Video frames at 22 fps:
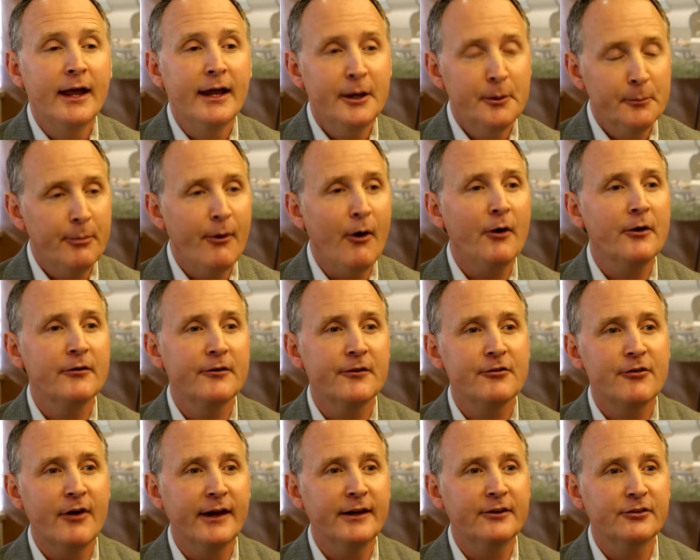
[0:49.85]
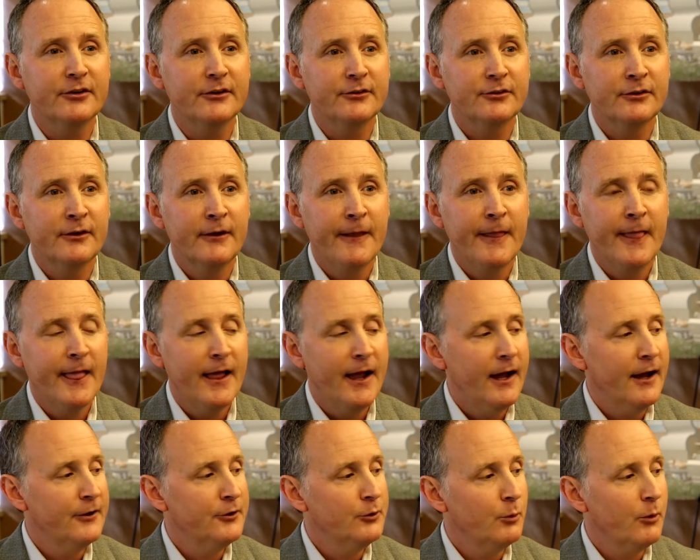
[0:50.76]
in part of the ranges
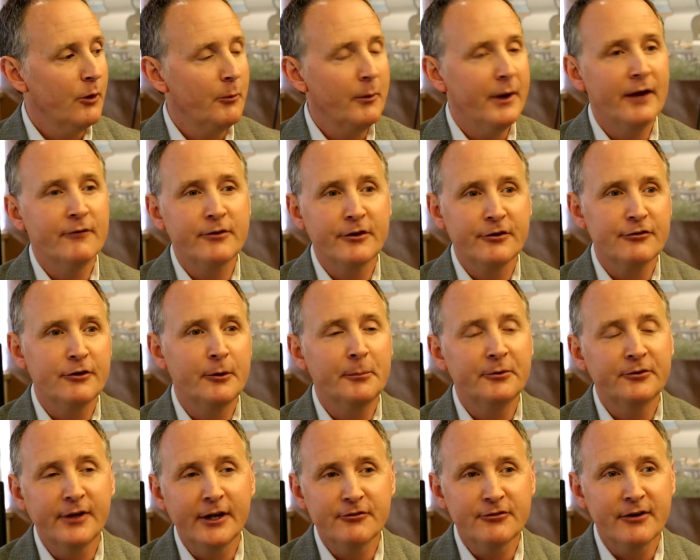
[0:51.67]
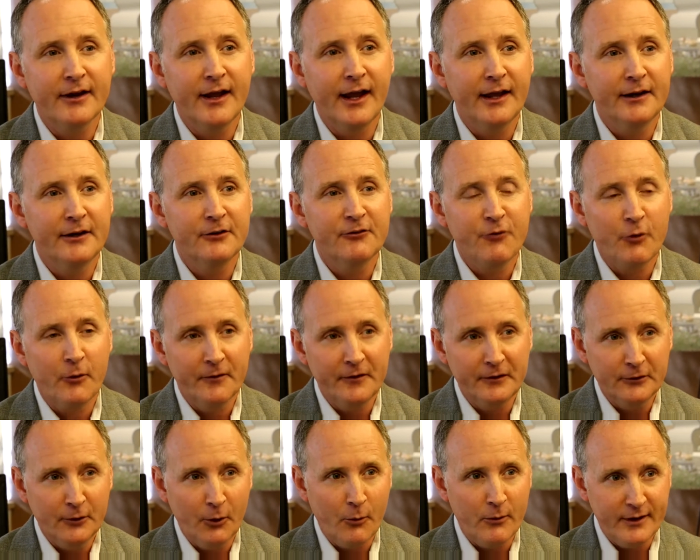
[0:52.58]
uh, to where we have a group segregated for the
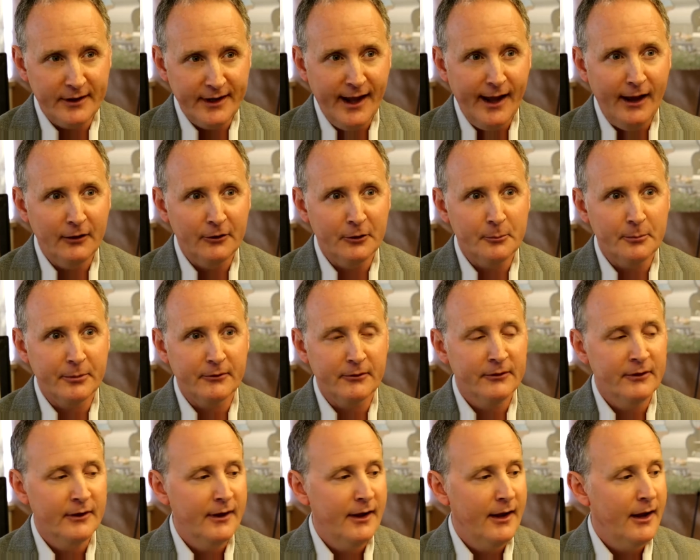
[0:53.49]
lower caliber